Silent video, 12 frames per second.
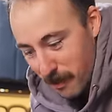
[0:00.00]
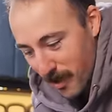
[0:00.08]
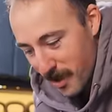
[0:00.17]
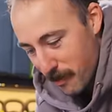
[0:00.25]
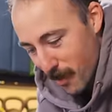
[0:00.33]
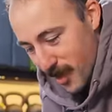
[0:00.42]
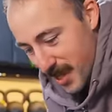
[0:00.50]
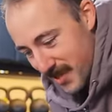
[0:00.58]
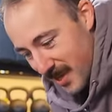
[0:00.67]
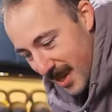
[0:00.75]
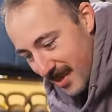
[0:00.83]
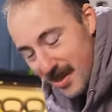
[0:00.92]
part that broke is
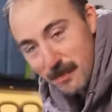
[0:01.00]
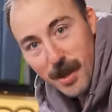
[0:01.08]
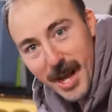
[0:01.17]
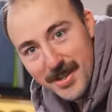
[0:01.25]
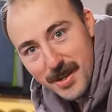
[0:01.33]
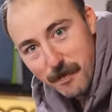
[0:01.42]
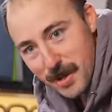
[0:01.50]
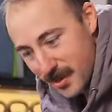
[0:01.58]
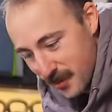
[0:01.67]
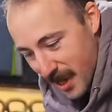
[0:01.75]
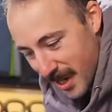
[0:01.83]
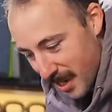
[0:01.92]
like this plastic piece
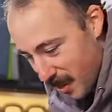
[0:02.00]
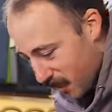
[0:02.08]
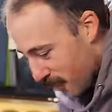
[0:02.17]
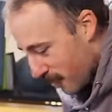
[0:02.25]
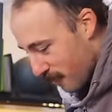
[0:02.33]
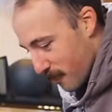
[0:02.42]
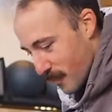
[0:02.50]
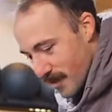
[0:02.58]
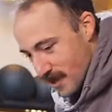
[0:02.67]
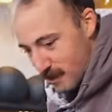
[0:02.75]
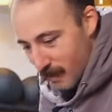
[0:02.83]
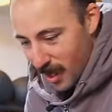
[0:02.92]
right here. When
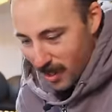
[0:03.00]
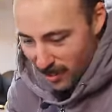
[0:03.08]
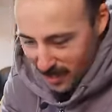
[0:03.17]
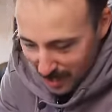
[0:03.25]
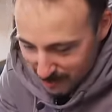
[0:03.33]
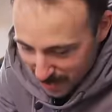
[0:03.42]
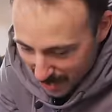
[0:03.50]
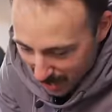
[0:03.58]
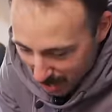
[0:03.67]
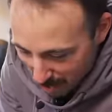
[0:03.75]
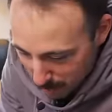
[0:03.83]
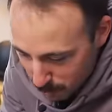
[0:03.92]
this monitor came
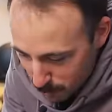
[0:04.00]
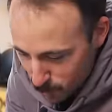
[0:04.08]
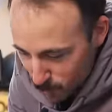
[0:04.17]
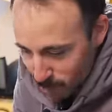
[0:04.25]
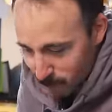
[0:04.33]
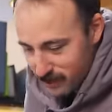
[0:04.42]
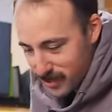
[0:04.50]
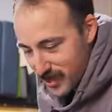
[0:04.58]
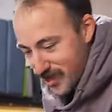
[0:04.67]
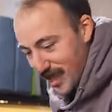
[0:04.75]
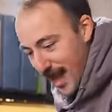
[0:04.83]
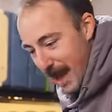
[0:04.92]
down, boom,
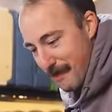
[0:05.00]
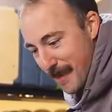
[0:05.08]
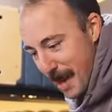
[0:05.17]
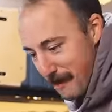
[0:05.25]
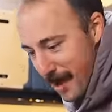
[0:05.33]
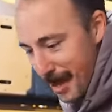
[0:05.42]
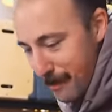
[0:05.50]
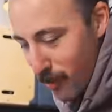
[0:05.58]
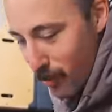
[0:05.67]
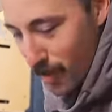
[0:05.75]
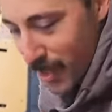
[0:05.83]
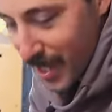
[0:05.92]
slapped that bad
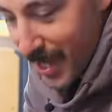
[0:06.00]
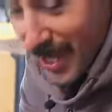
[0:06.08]
boy